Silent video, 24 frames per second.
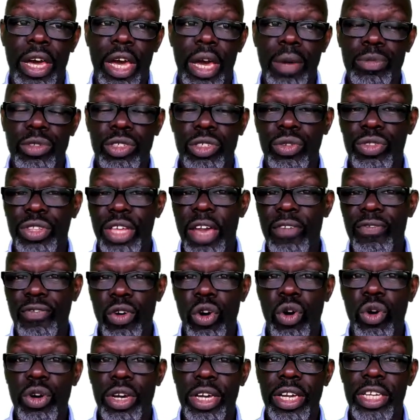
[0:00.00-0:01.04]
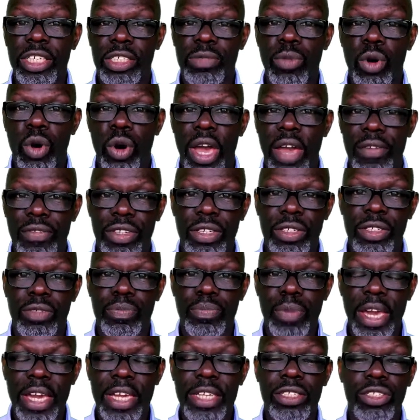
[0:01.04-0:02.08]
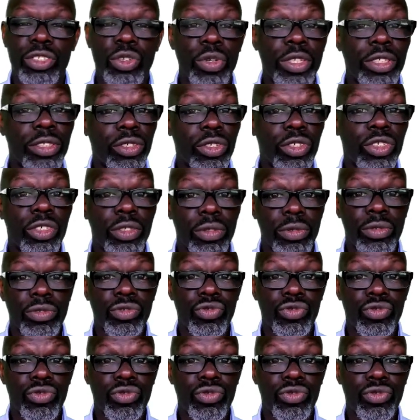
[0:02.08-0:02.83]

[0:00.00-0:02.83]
So therefore it's more evidence-based. So it does